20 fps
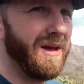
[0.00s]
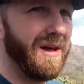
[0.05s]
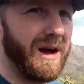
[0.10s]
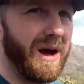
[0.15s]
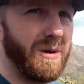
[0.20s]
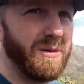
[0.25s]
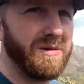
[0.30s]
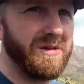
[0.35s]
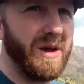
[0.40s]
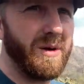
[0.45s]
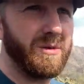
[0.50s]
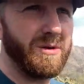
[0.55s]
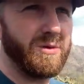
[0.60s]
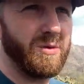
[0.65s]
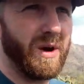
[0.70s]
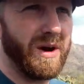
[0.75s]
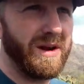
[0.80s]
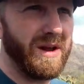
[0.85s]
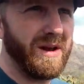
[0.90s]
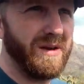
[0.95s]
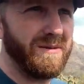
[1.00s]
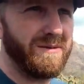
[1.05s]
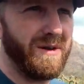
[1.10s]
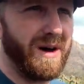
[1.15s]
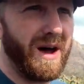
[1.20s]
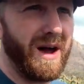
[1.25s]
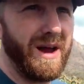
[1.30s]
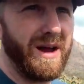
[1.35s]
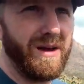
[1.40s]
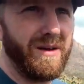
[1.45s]
I was able to
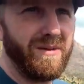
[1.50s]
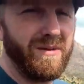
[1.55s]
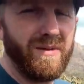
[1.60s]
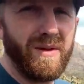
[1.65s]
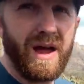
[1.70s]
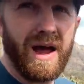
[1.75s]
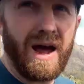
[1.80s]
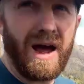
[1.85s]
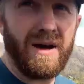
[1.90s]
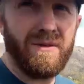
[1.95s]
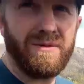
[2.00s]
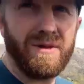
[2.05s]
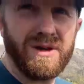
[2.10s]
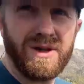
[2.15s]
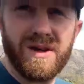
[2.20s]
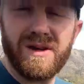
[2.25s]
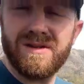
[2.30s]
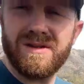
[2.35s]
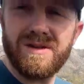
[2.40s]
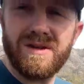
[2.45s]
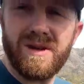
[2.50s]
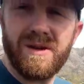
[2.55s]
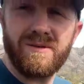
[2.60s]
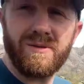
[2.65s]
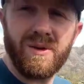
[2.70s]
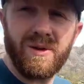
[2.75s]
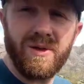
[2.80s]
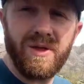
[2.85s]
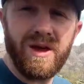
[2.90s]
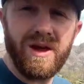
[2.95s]
identify half a dozen
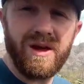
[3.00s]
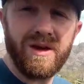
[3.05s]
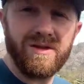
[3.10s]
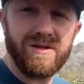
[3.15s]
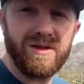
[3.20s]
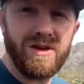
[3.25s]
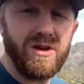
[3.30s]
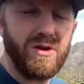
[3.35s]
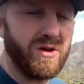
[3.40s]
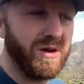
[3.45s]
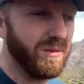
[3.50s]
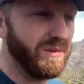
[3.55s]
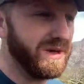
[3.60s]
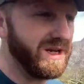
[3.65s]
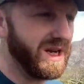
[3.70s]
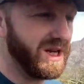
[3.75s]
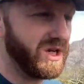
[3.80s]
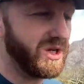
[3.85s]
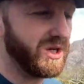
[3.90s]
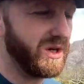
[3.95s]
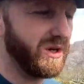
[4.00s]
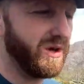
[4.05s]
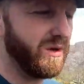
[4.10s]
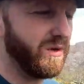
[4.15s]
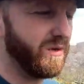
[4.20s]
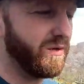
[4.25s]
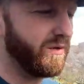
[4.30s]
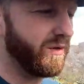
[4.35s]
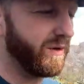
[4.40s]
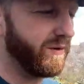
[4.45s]
different things that you could potentially
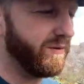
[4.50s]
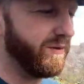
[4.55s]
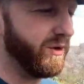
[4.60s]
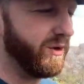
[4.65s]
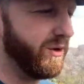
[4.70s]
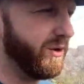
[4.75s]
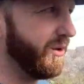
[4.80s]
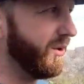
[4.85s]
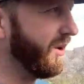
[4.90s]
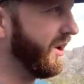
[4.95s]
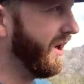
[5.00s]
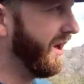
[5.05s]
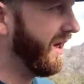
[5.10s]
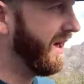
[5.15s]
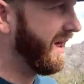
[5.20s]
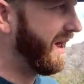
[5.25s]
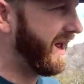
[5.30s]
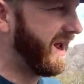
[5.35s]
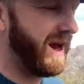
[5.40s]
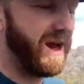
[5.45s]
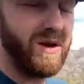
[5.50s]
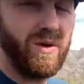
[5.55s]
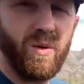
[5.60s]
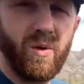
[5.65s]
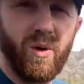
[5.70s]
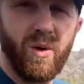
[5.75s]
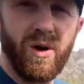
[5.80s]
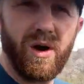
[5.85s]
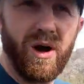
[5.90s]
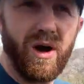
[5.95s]
use for food and
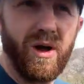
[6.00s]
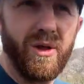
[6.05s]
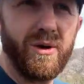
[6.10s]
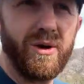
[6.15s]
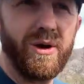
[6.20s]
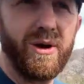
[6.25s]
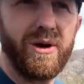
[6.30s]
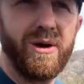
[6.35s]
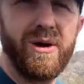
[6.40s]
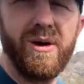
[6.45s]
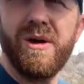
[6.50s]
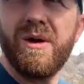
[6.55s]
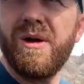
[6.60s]
or other